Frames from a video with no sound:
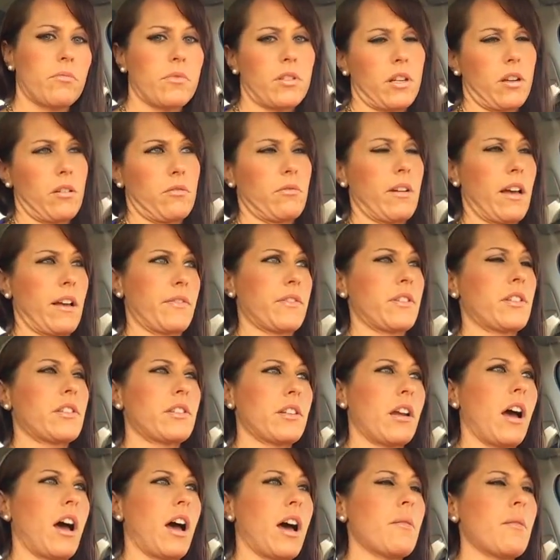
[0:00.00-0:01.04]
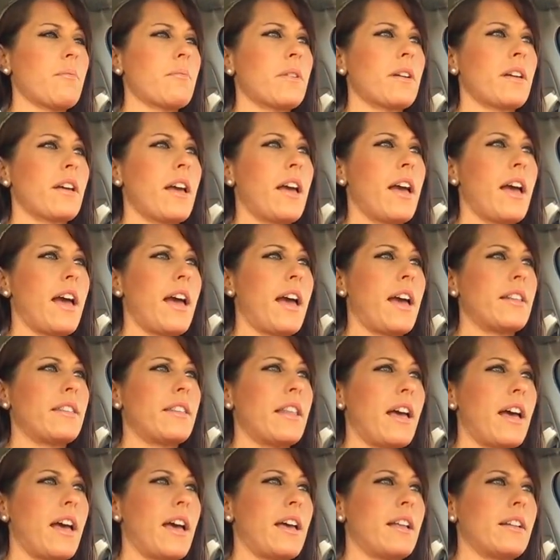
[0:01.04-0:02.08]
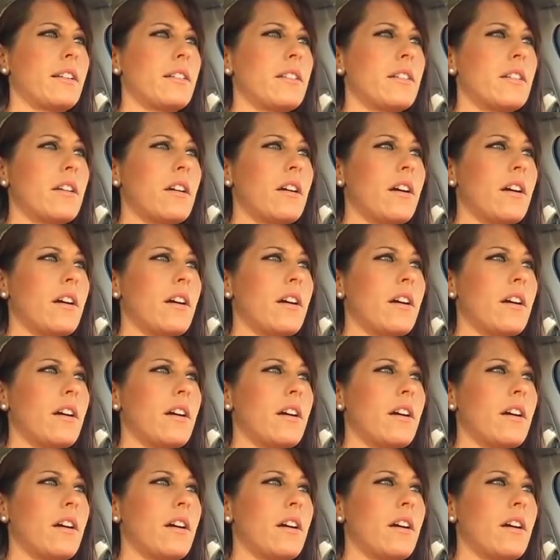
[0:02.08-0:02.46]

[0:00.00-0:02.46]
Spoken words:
know, have to stop, and then